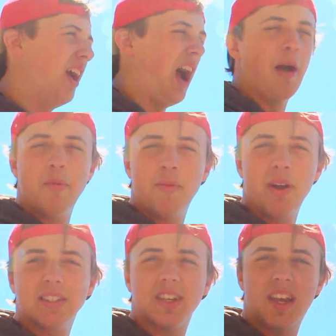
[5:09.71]
I
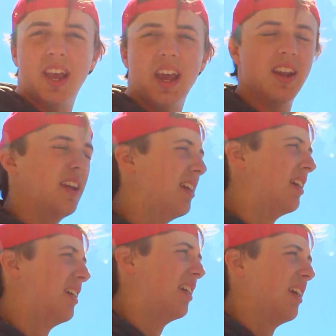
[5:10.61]
remember as a kid,
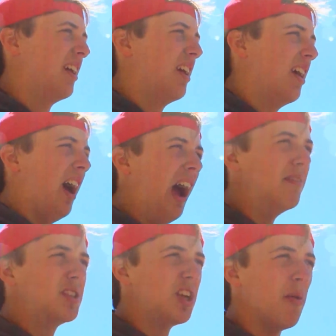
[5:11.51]
I
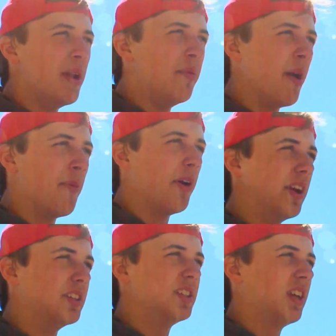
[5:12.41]
have so many
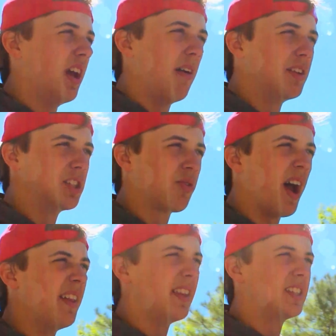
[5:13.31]
memories of just
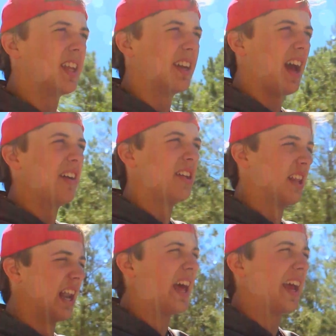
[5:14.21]
riding this thing down to
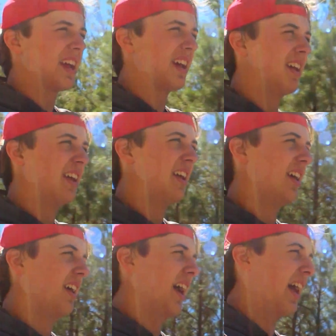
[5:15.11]
the lake.
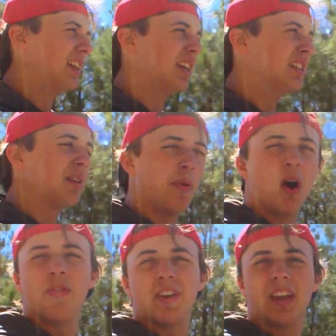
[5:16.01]
And it's a
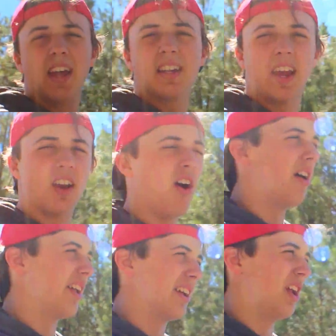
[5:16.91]
perfect lake day
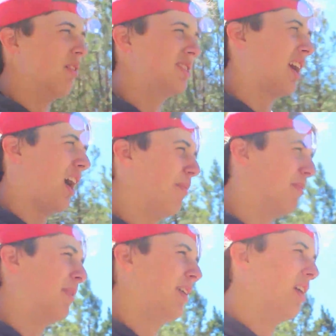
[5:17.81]
car. Like, no top,
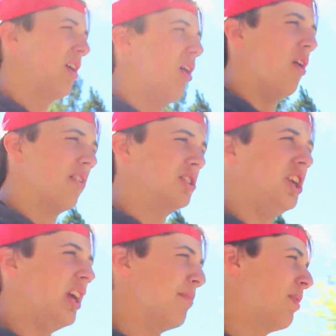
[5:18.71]
old
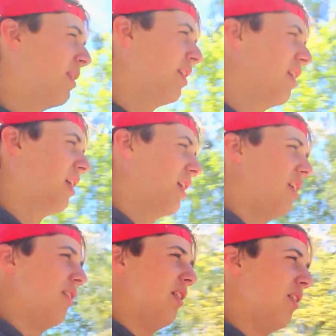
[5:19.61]
Jeep,
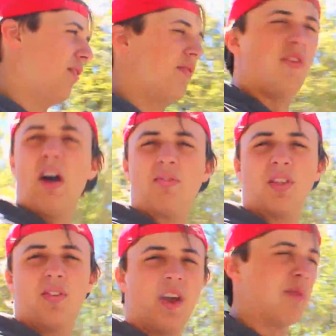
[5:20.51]
fun
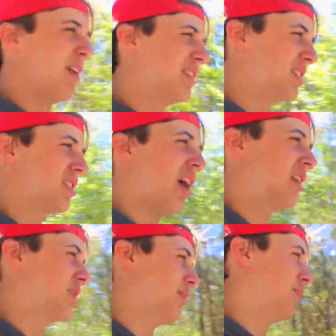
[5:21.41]
for the family. It's just
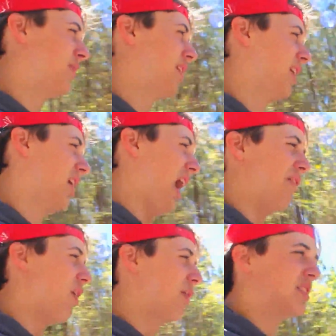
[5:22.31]
awesome.
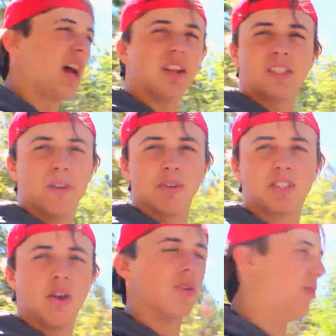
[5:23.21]
I've always thought this thing was
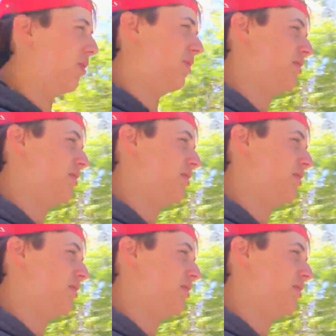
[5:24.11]
so cool.